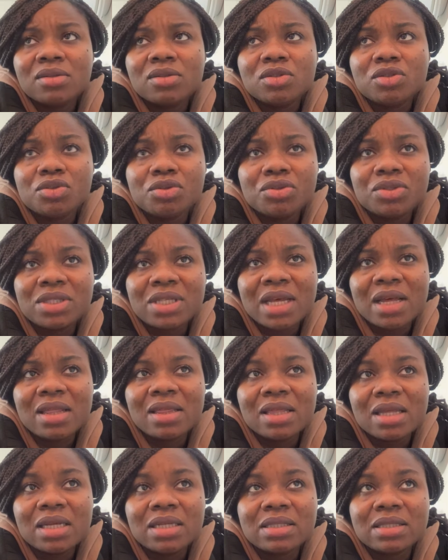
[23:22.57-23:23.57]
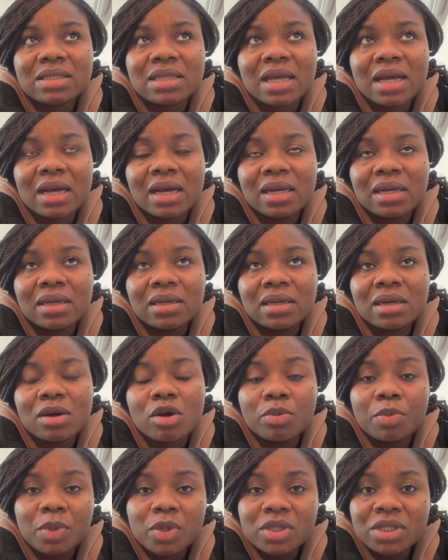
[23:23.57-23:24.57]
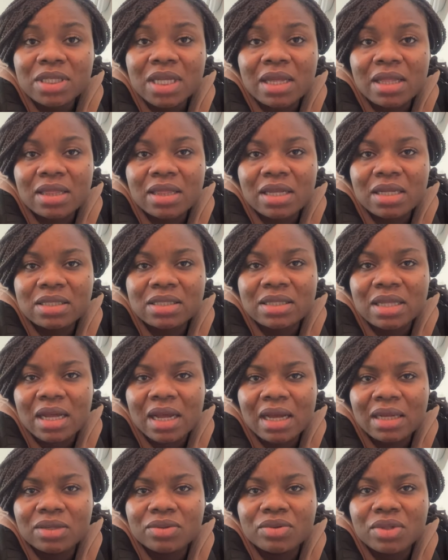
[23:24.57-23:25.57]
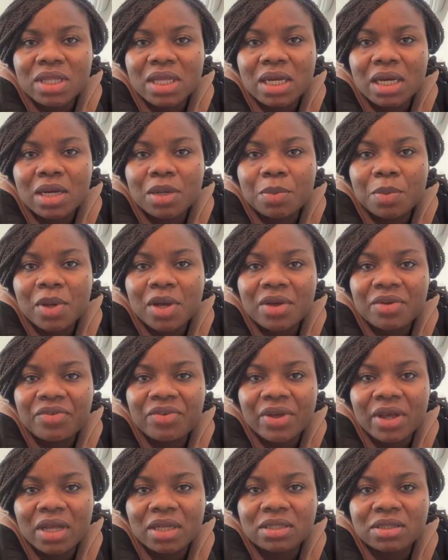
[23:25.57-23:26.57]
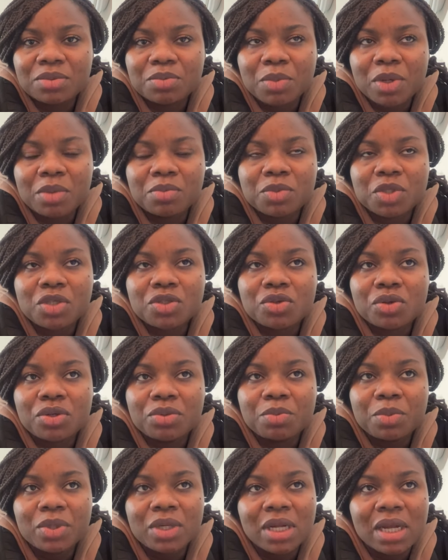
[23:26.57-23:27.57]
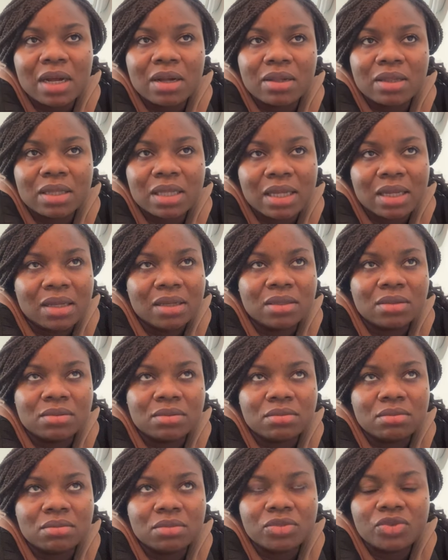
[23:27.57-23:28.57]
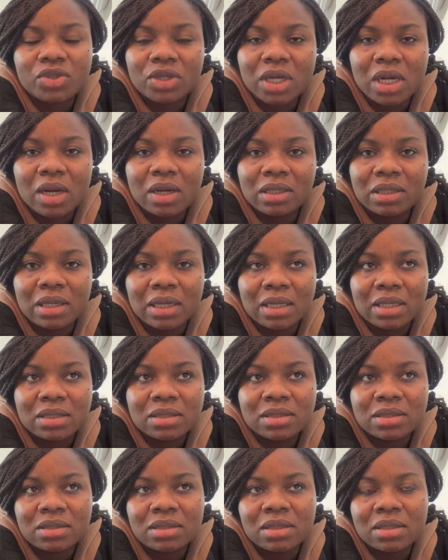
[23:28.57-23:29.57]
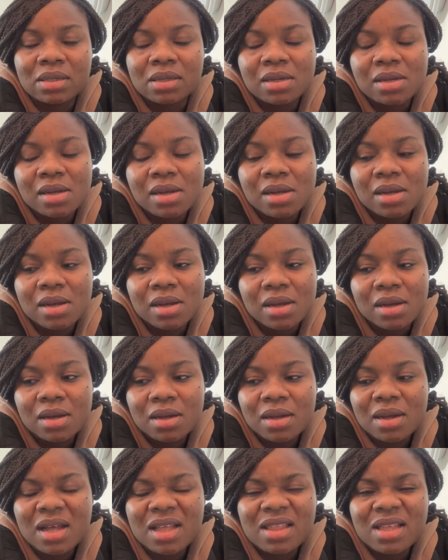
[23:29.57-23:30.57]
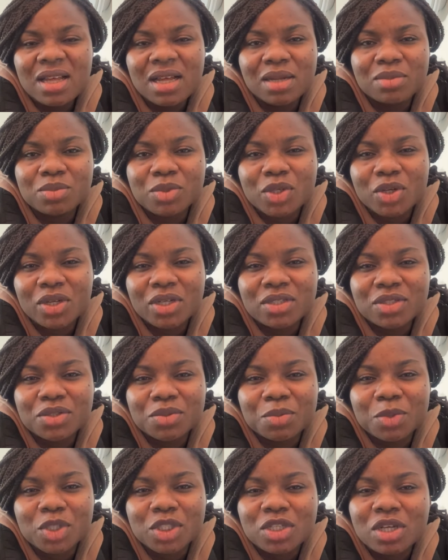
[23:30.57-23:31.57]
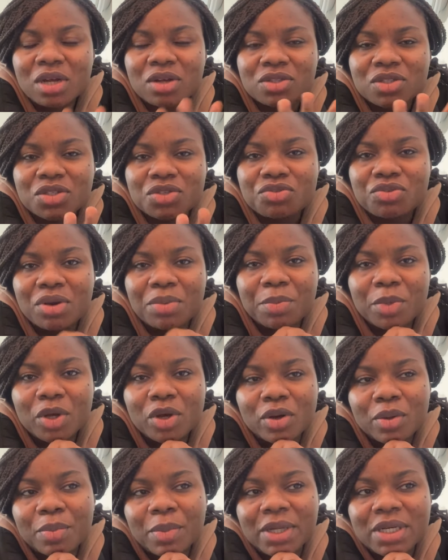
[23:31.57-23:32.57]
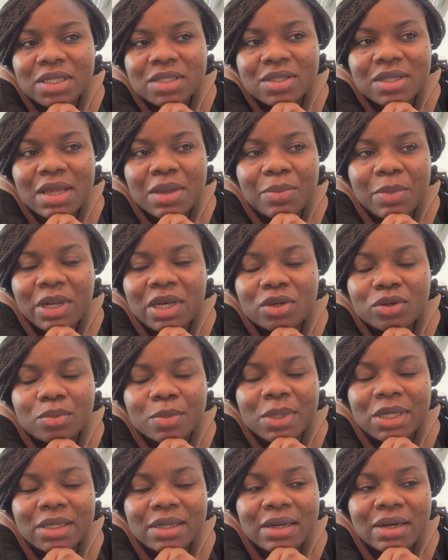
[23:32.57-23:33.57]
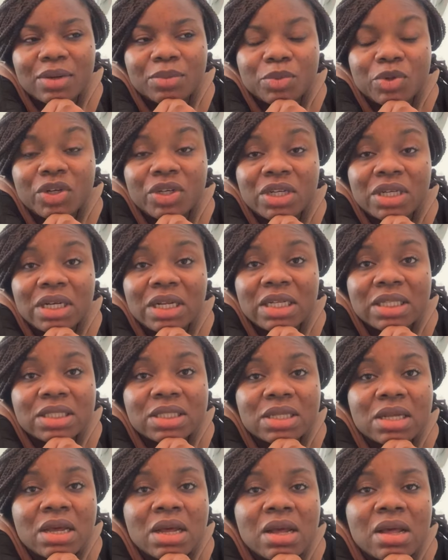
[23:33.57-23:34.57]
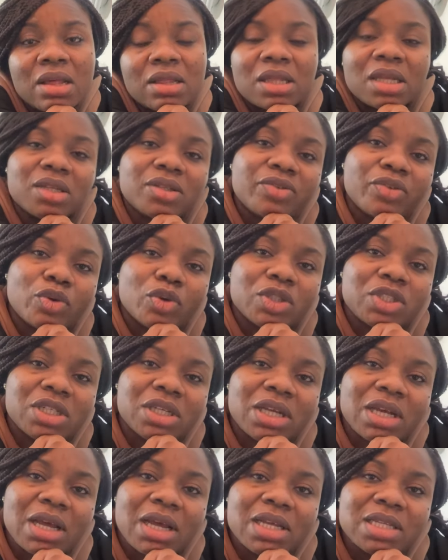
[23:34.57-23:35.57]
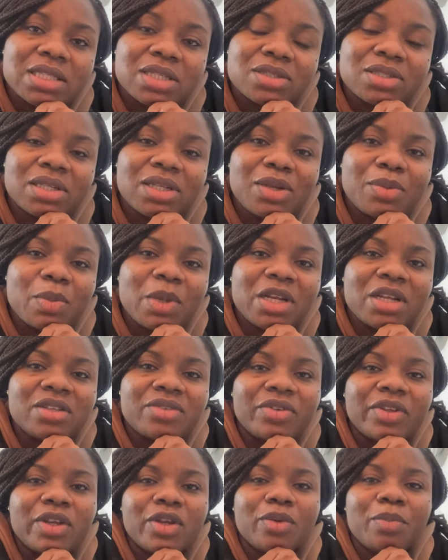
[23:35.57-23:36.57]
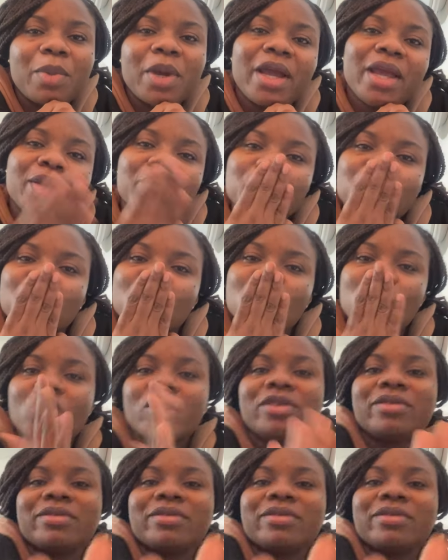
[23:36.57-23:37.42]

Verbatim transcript: do certain things that upload certain things that i don't think are perfect but i'm just going to put it out there regardless i think i'm talking too much i'll just wrap it up i need to get my little man now i'm running late thanks for watching guys i'll see you in my next video bye